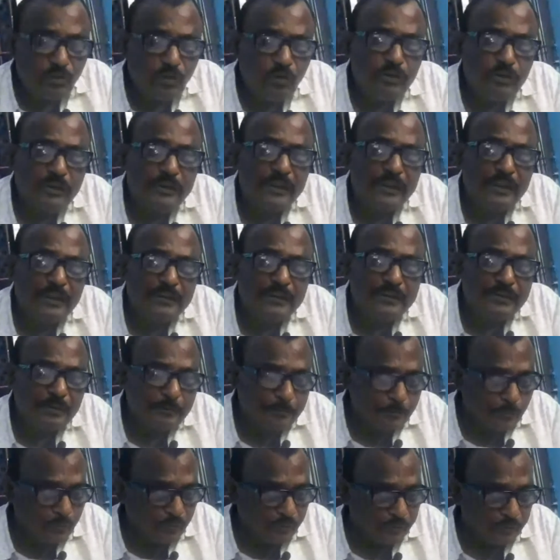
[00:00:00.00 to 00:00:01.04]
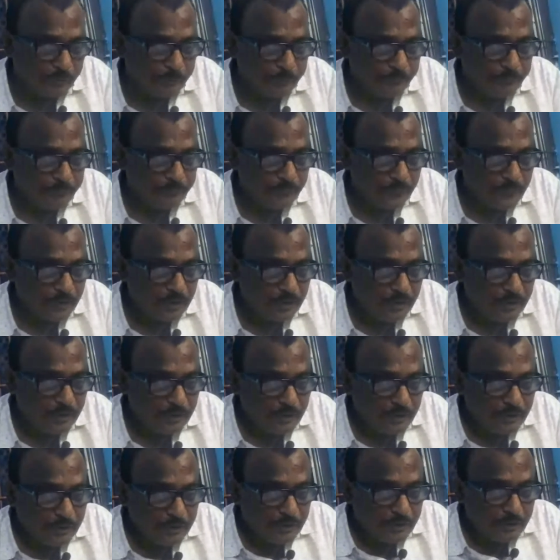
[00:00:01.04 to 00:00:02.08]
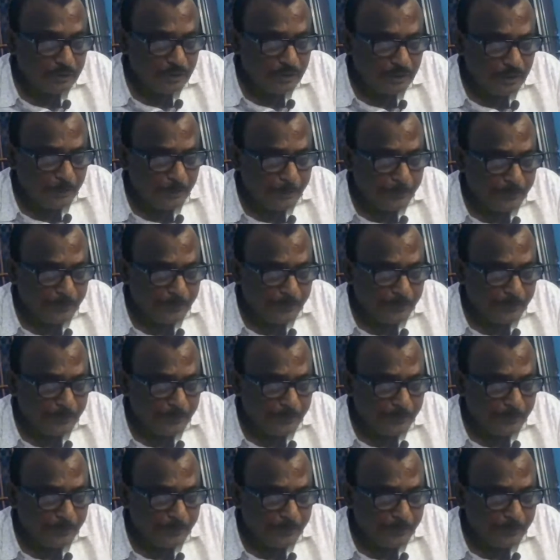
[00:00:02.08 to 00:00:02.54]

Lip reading: not guilty of murder. If